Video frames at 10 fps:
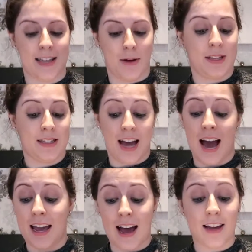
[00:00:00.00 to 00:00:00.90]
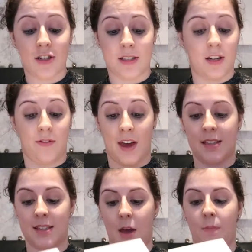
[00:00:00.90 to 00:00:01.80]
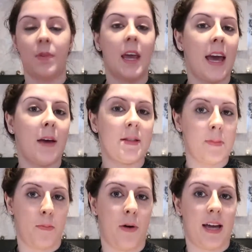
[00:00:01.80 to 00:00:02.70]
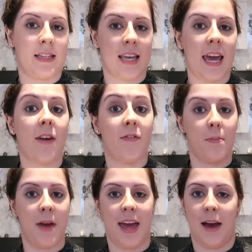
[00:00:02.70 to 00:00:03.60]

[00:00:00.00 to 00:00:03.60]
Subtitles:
So it's I just love it. So it was a bit pricey for me.